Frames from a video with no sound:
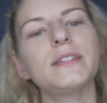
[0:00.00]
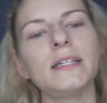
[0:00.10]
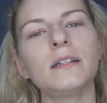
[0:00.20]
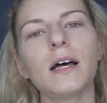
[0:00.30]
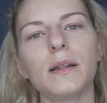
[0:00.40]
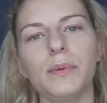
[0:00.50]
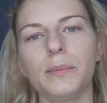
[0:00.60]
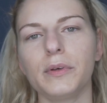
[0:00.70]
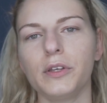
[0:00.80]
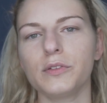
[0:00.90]
seen a lot of
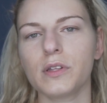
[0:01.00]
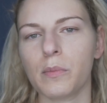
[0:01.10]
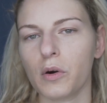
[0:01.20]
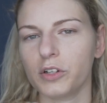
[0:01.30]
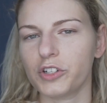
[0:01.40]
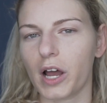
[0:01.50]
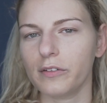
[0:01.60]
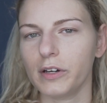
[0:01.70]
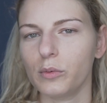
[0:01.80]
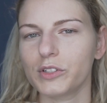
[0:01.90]
people use the Mocha Java,